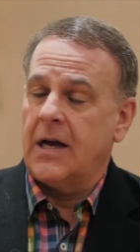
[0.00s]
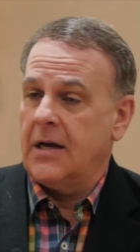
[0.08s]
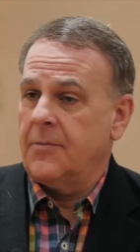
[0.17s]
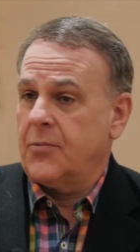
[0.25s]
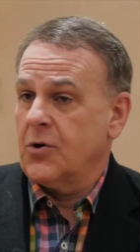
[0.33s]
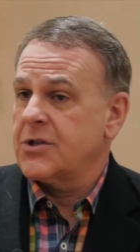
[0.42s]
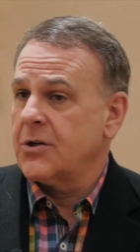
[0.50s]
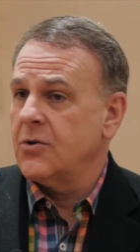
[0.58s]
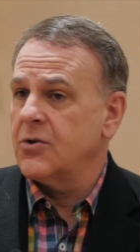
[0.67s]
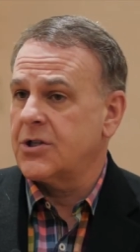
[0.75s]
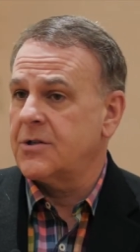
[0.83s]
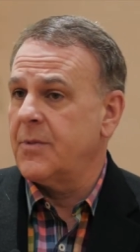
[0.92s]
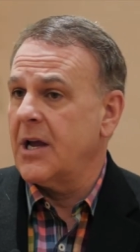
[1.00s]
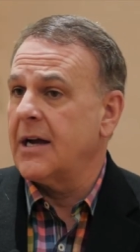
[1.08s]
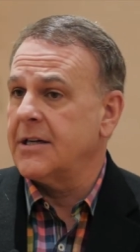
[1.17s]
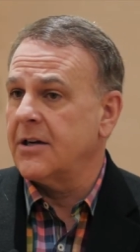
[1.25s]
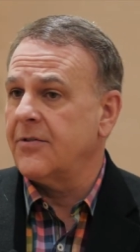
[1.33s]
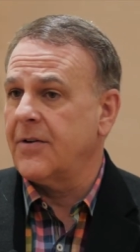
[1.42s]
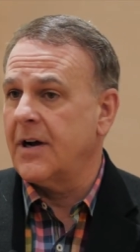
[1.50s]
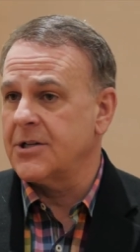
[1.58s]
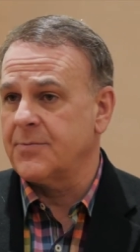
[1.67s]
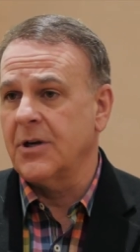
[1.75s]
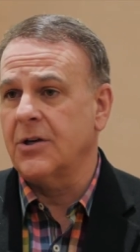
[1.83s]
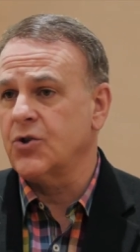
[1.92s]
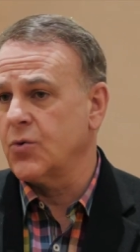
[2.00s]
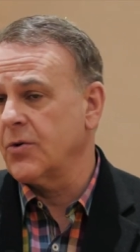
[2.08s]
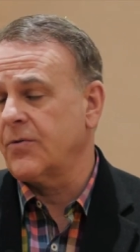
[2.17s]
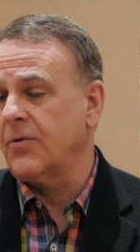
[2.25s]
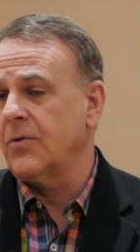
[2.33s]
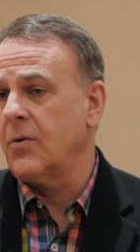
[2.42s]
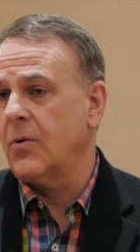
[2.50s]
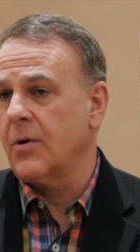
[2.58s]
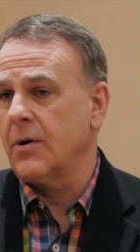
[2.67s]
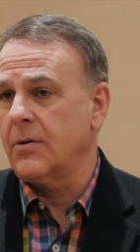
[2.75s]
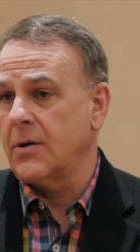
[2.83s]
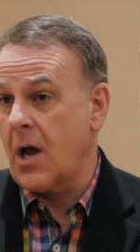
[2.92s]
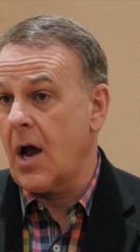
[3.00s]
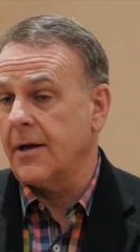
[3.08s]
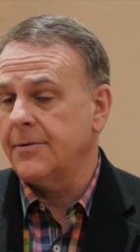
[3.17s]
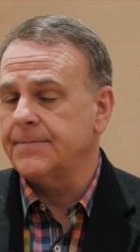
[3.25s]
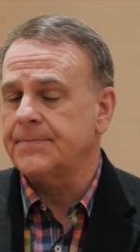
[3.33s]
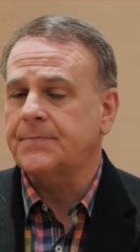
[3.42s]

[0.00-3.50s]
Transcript: a person who's to be identified as being truthful or not.